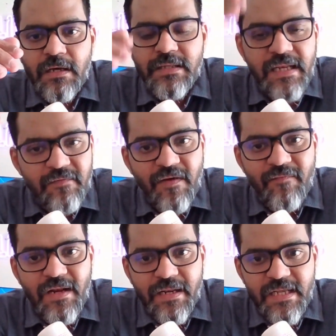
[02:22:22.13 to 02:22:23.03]
uh, the
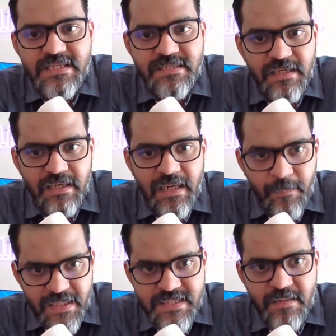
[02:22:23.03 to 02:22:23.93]
liver will reach a
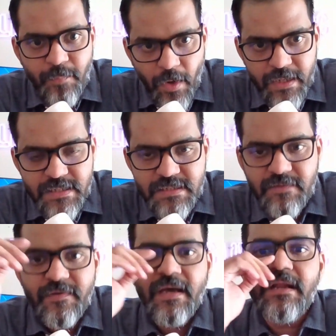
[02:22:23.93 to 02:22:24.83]
limiting point
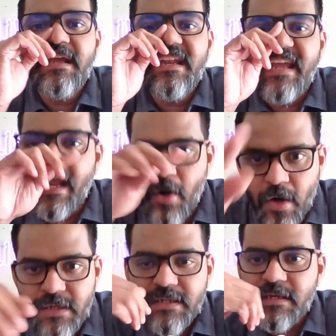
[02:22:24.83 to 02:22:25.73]
where it
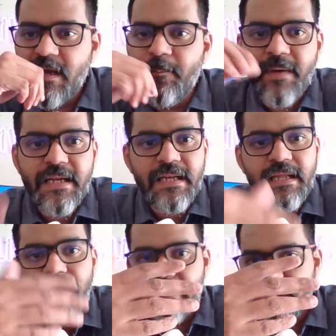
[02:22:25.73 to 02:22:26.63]
cannot
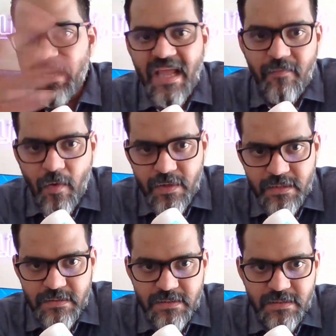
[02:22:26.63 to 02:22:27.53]
completely drive
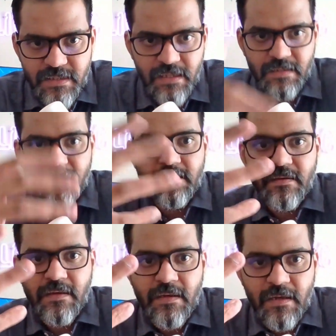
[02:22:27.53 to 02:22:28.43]
out the
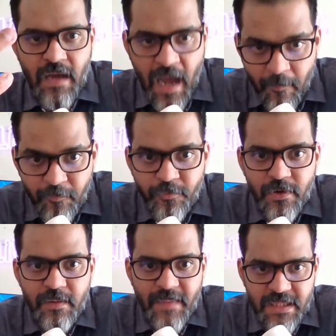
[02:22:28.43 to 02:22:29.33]

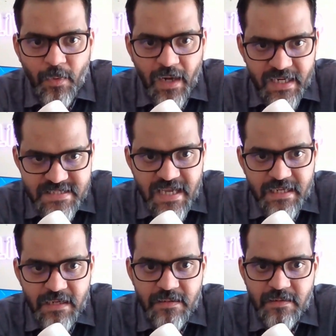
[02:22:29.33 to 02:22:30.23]
harmful metabolites
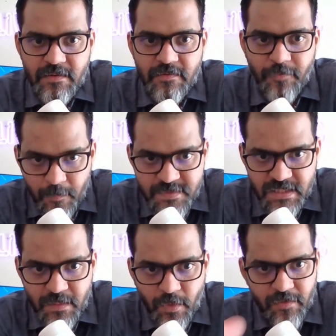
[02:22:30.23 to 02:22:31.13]
that it
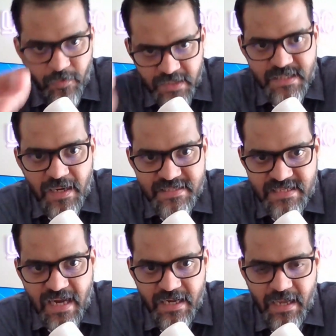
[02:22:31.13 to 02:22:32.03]
forms in the body for example
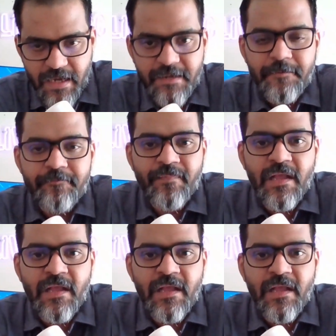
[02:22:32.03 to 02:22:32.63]
acetaldehyde